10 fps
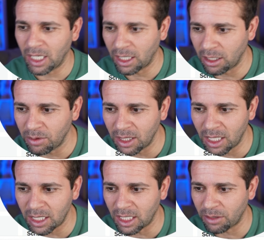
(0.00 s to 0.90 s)
Like even
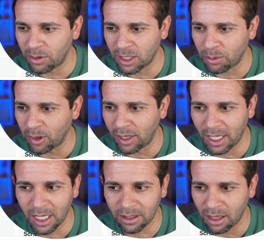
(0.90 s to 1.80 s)
there is like, for example,
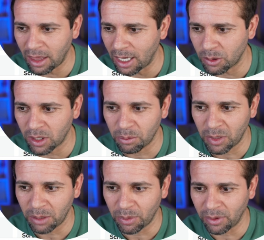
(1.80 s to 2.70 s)
300,000
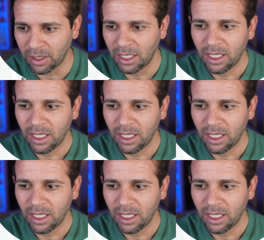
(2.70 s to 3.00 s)
people